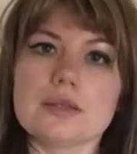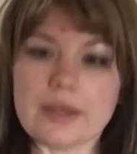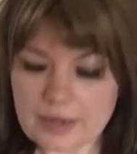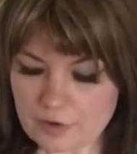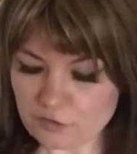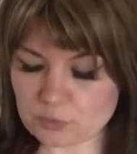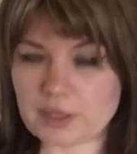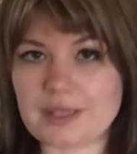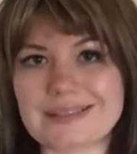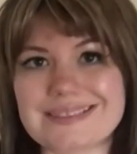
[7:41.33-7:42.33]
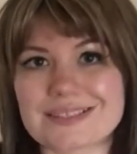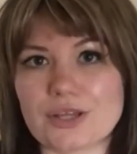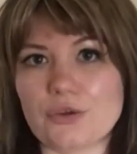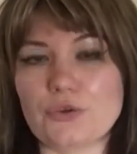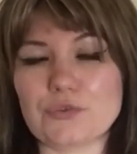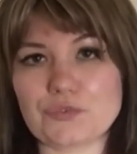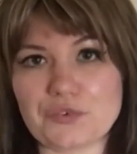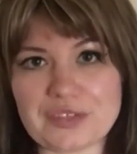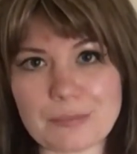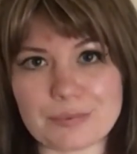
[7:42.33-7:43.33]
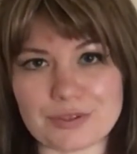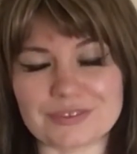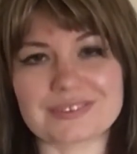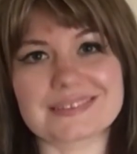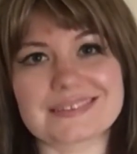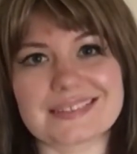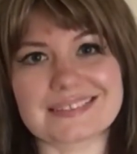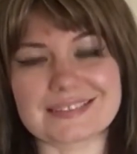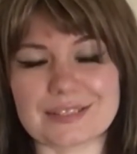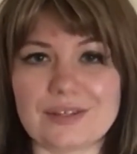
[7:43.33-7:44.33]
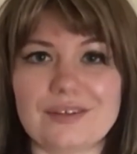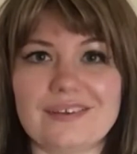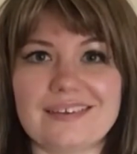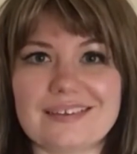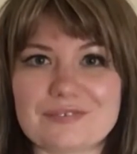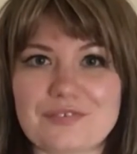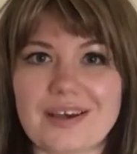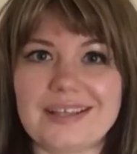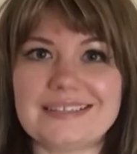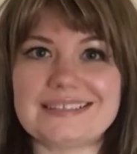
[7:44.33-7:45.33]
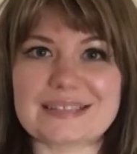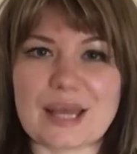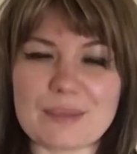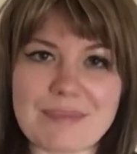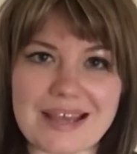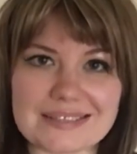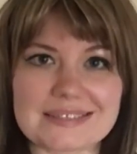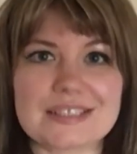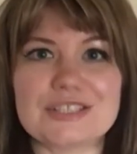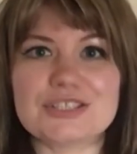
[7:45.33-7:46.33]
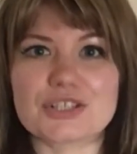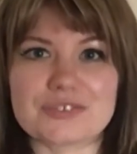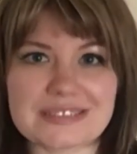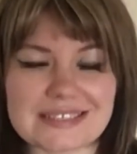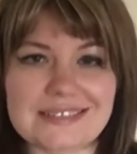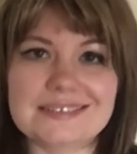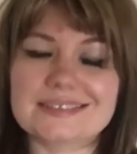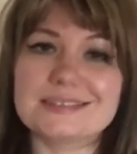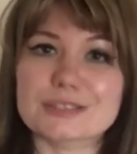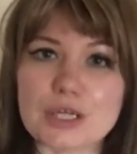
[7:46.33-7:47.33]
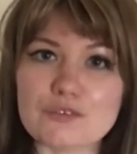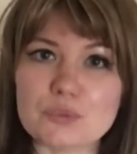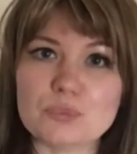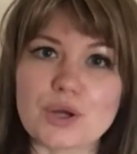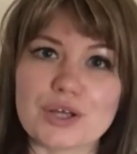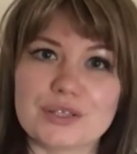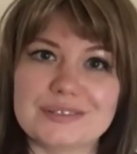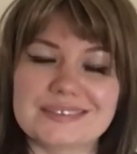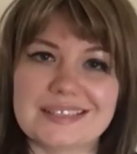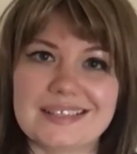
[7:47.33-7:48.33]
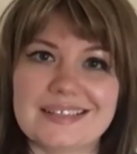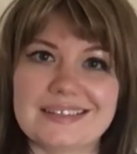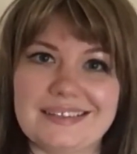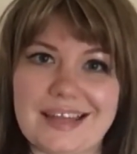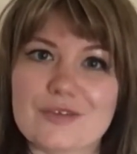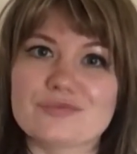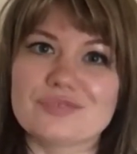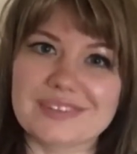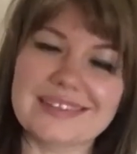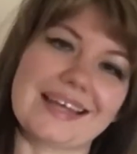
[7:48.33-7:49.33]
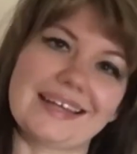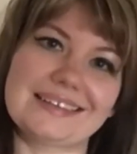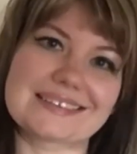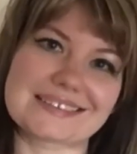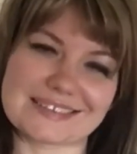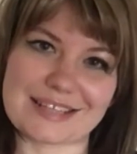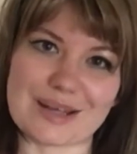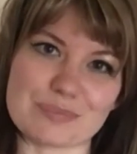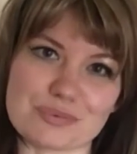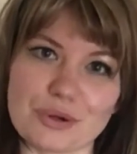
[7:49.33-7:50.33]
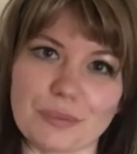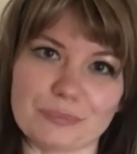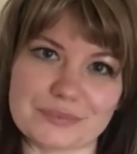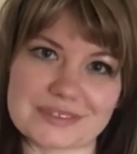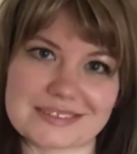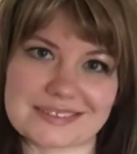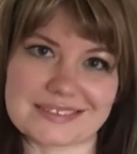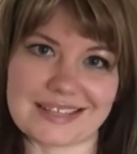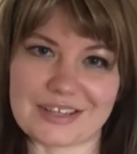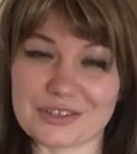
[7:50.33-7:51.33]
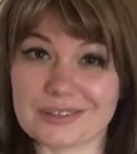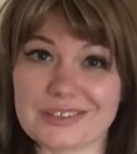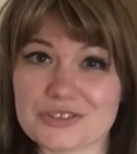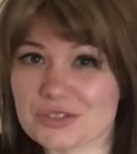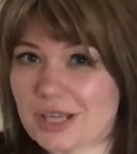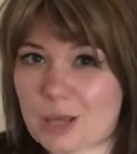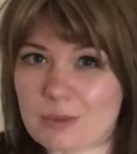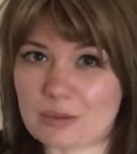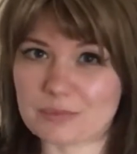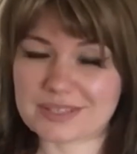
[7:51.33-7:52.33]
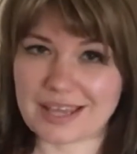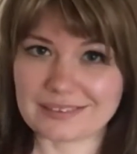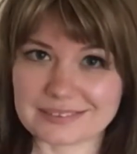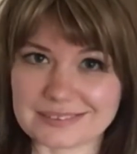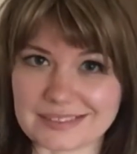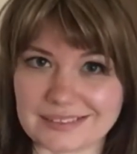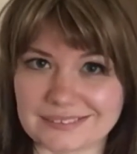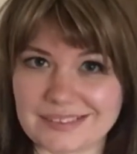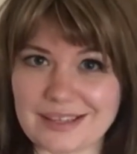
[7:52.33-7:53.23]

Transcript: Then everyone has to go through their books to find a passage or a sentence or a word that relates to that prompt. And you can literally come up with anything.